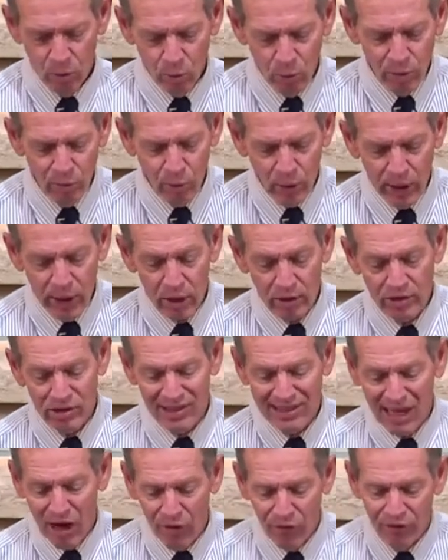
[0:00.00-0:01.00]
When we are
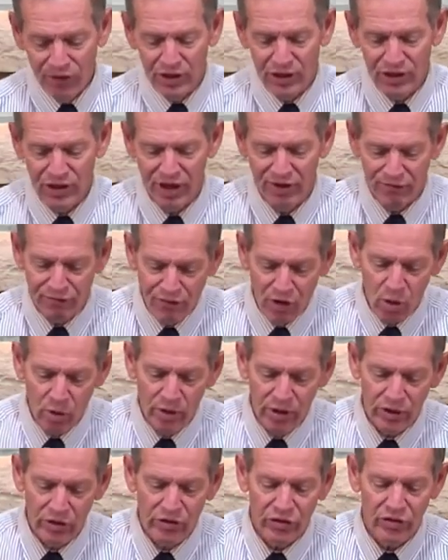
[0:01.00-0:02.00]
selfish and
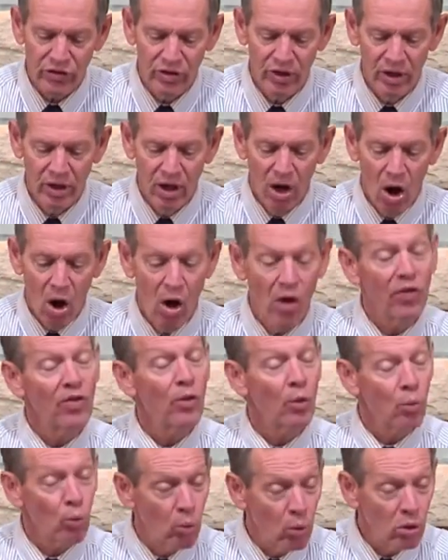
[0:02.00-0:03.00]
focused on
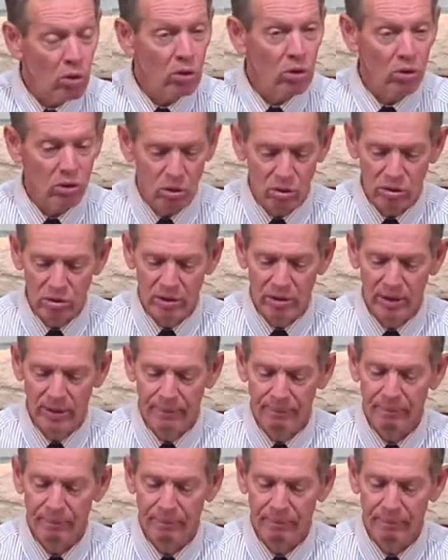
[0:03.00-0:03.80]
the world,